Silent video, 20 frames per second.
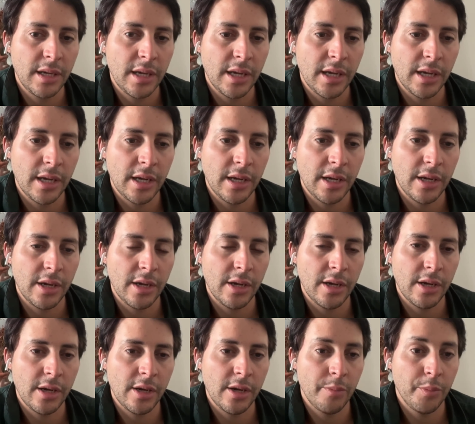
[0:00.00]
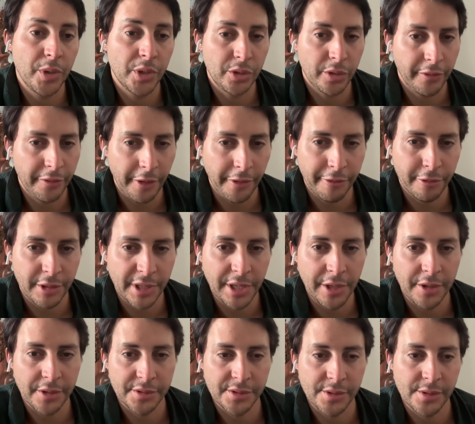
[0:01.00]
But over 3
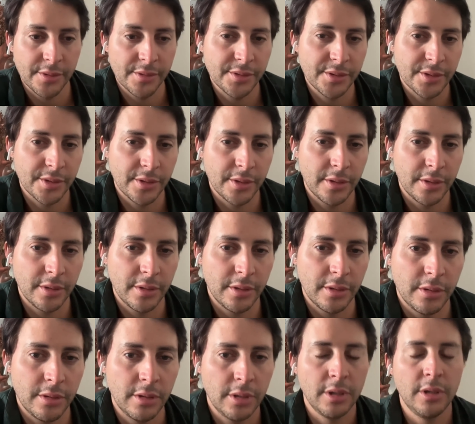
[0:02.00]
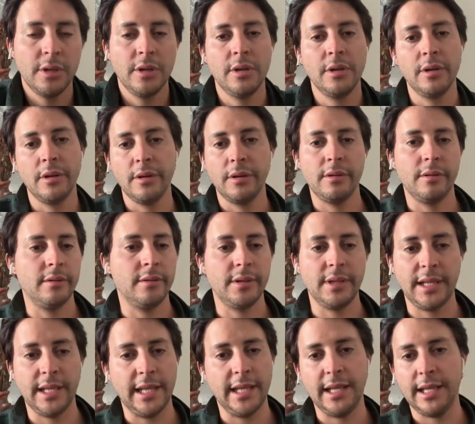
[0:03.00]
years, no? So
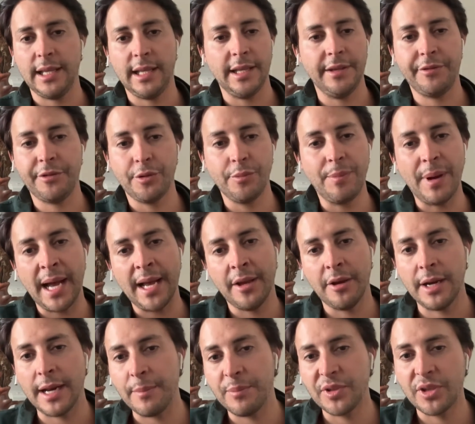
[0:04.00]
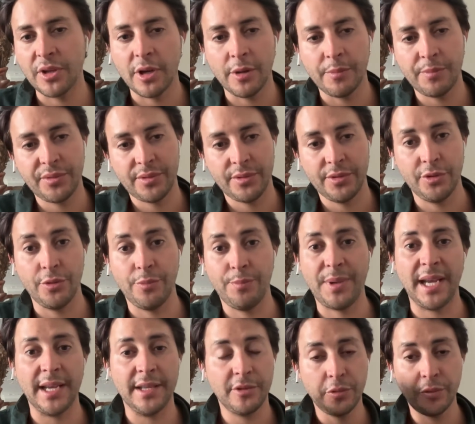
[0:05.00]
if you buy a laptop, you
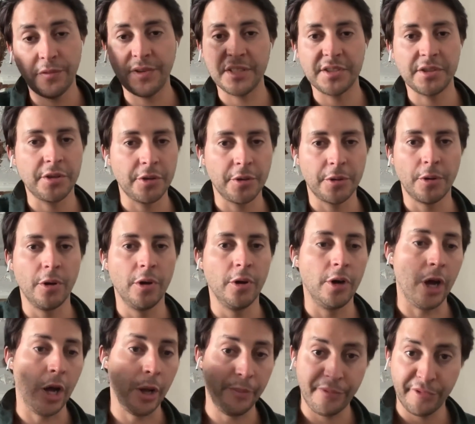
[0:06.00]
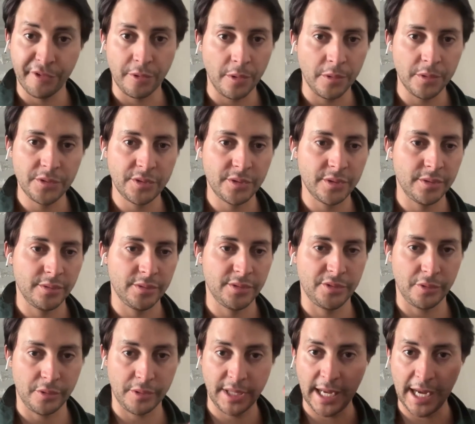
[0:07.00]
pay 2,000 euros upfront,
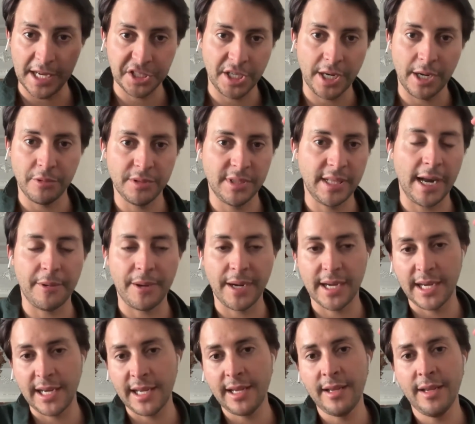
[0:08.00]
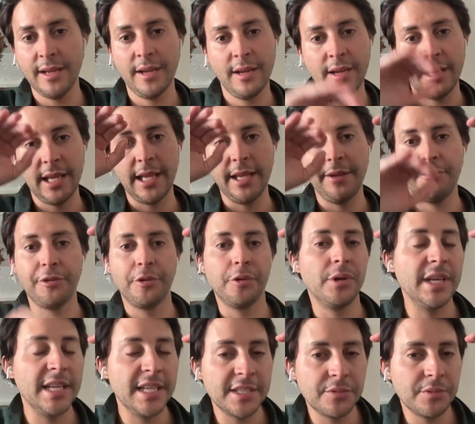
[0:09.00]
so cash out directly. if you
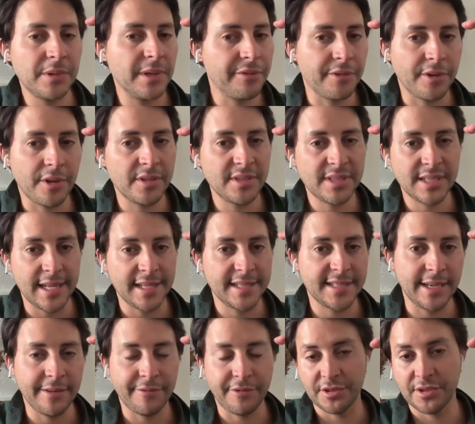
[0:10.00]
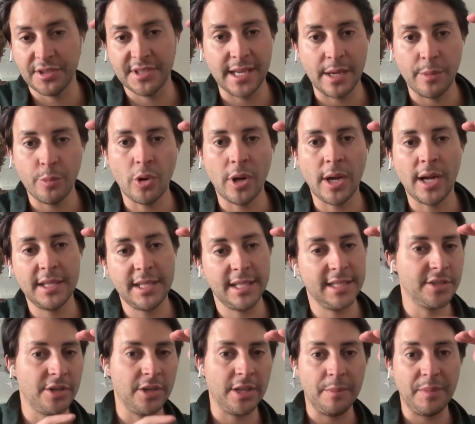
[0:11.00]
lease with us, let's say for the same one,
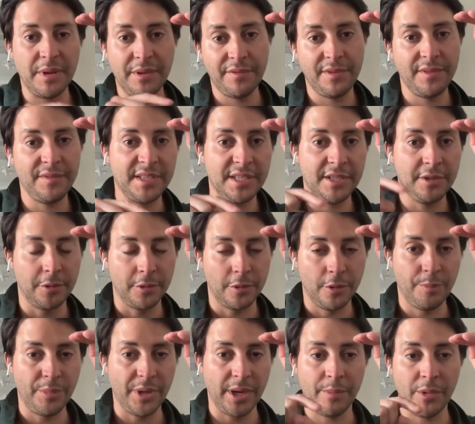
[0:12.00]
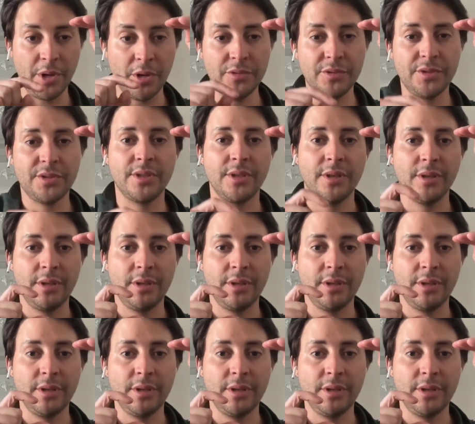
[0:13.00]
it's going to be 50 euro per month.